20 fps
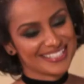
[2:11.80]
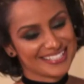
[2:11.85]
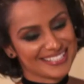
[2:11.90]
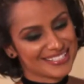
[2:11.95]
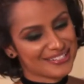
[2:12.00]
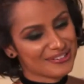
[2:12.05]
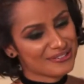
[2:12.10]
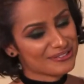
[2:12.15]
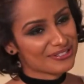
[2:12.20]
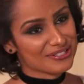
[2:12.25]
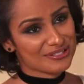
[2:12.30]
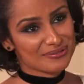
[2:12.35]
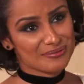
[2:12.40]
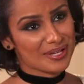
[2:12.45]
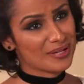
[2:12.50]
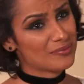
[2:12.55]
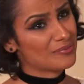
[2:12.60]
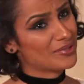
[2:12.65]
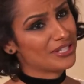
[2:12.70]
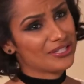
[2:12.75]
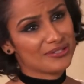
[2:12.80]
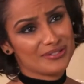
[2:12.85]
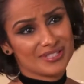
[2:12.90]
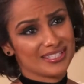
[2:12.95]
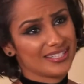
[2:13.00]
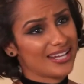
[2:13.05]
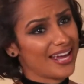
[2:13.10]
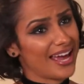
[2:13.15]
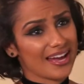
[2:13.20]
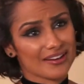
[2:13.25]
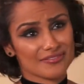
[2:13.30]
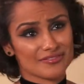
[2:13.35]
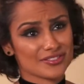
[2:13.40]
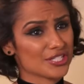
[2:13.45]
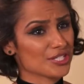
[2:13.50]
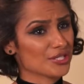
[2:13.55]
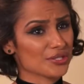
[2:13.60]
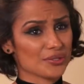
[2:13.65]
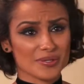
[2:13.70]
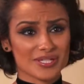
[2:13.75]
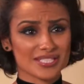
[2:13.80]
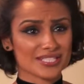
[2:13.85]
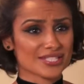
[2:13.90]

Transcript: is so sweet, but you didn't have to.